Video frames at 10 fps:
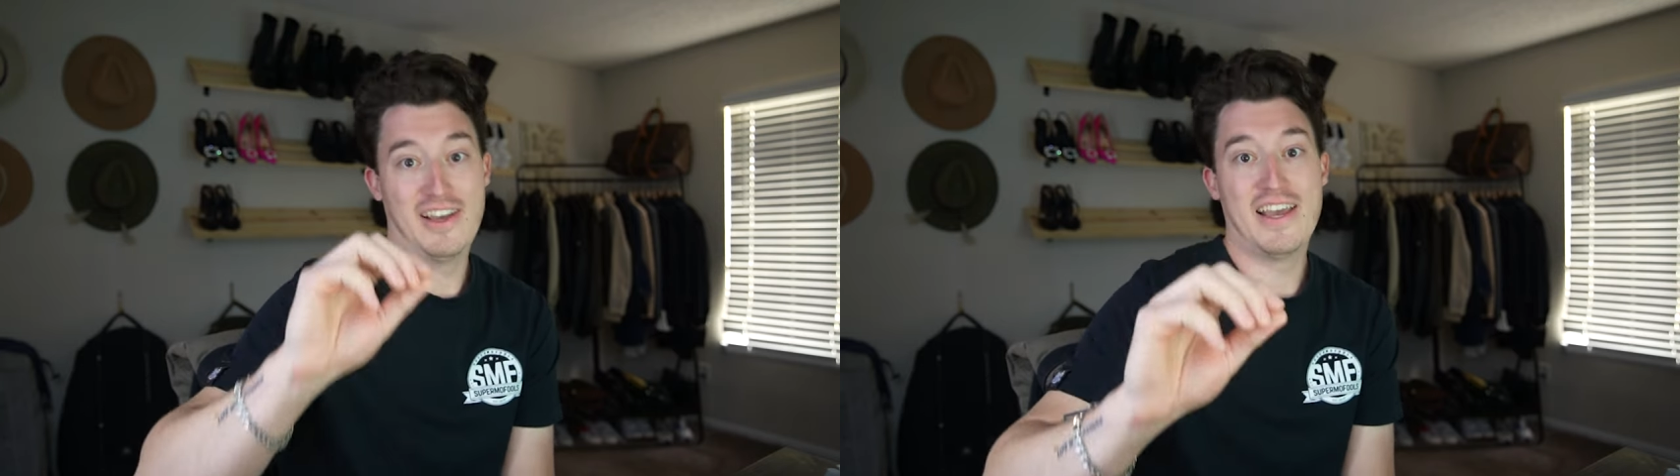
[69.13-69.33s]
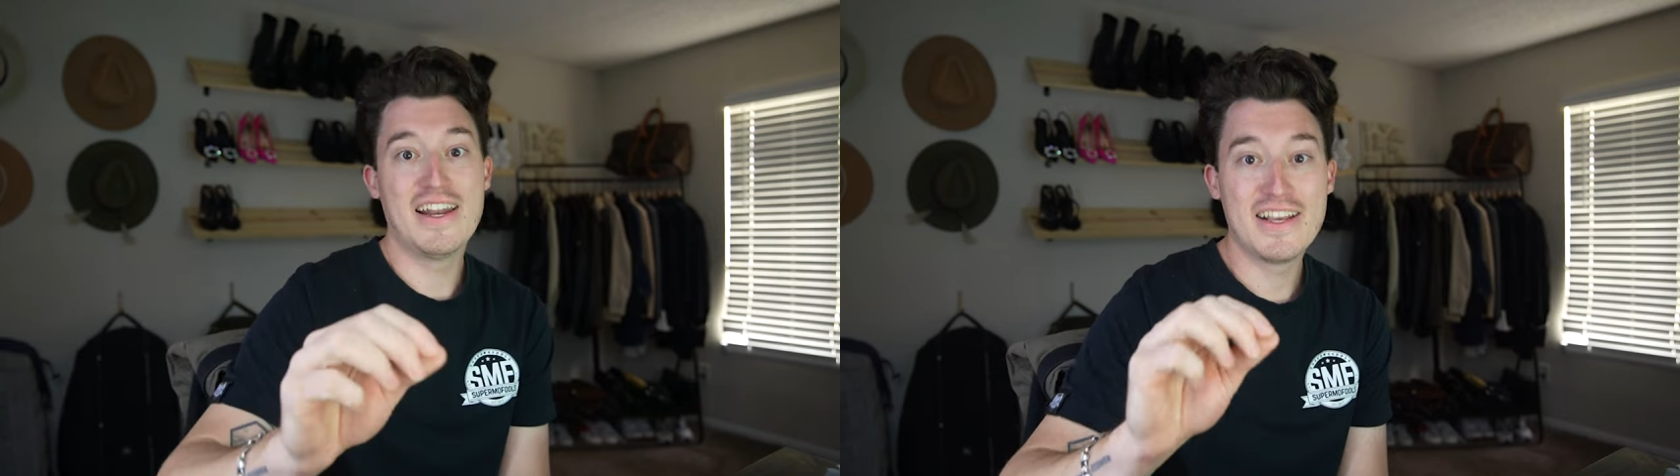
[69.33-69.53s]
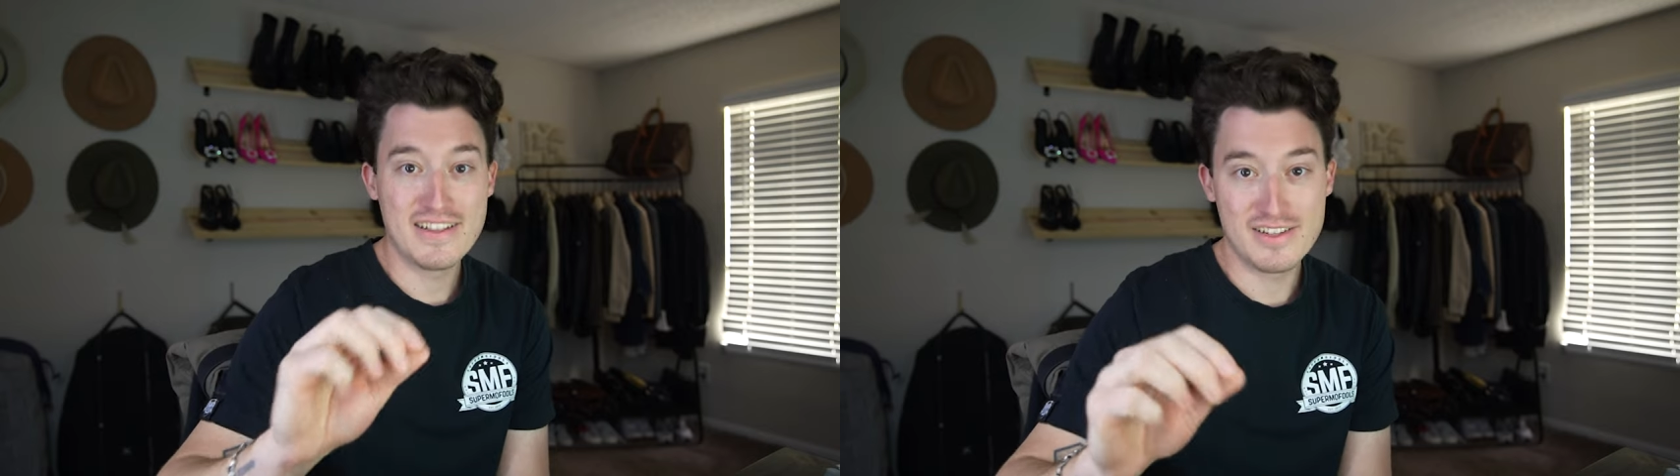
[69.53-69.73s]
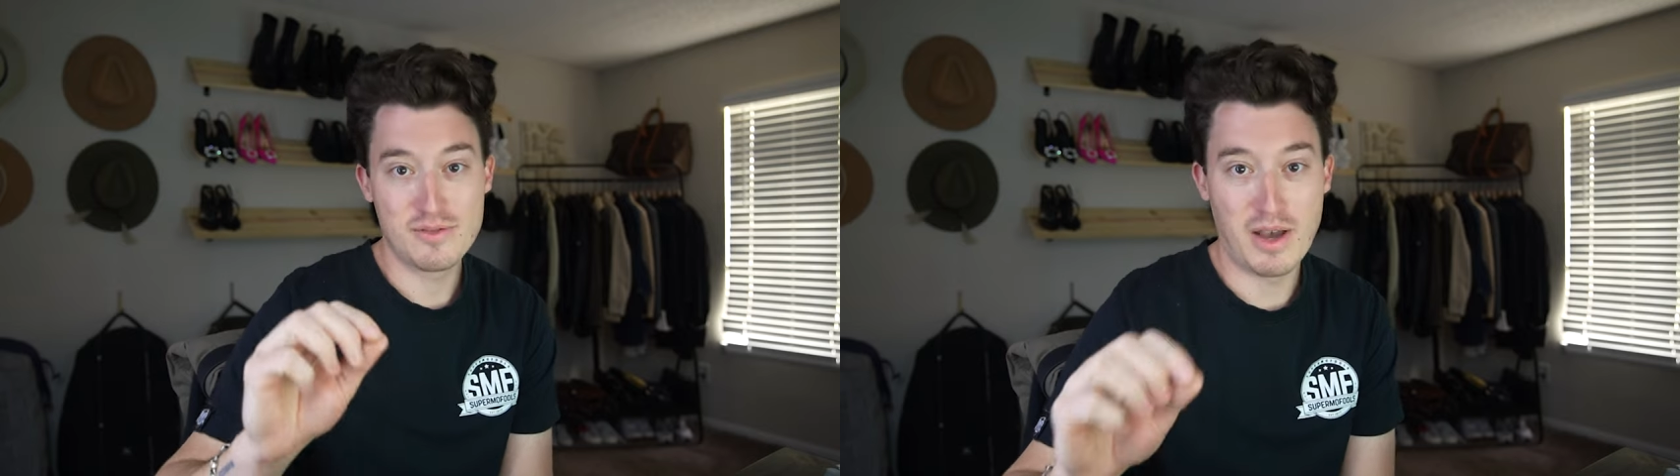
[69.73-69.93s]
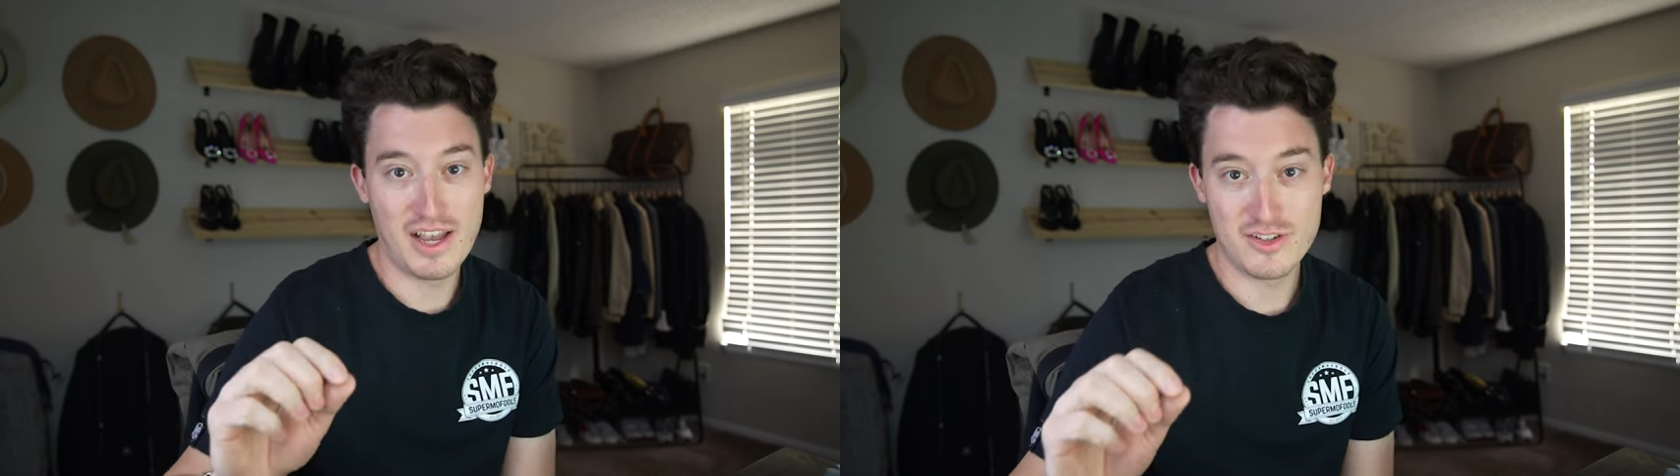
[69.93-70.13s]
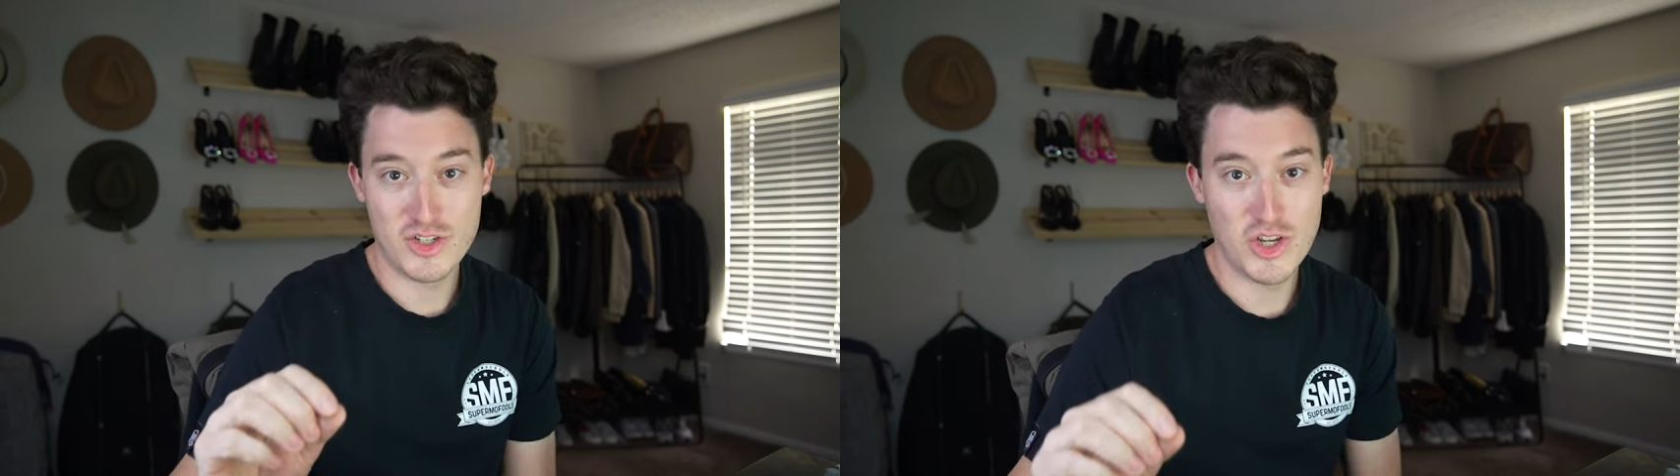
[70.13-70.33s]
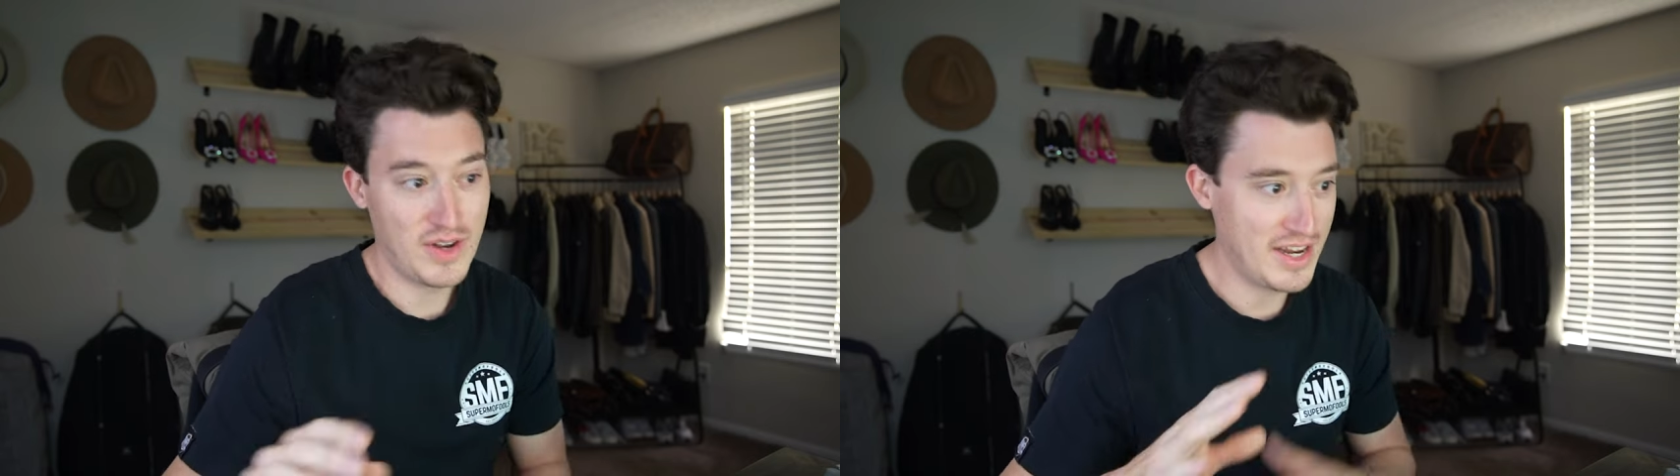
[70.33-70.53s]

hitting this milestone.